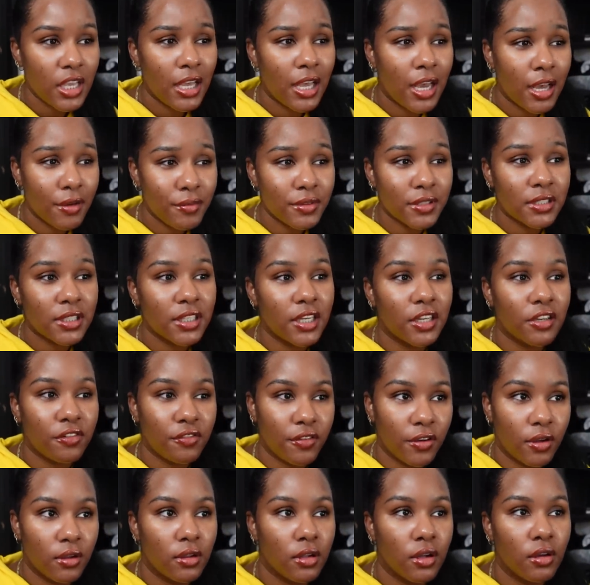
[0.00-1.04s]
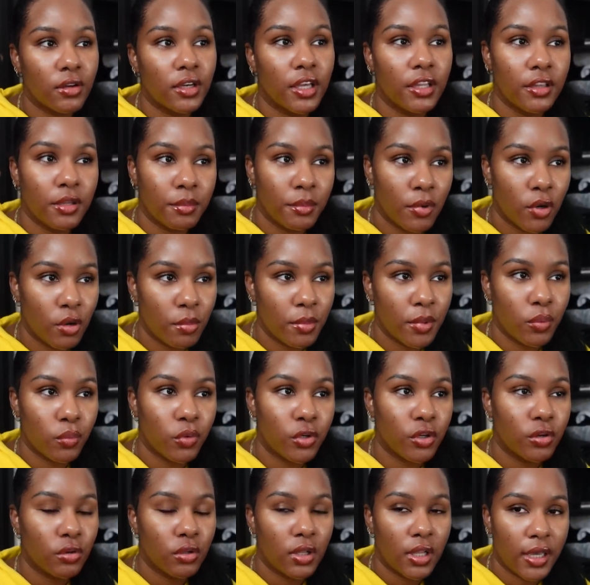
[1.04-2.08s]
Obviously it felt long in the moment
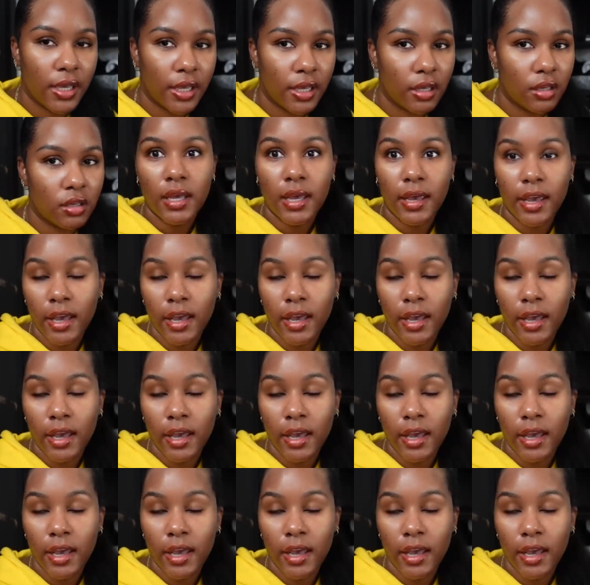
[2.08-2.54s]
when you're like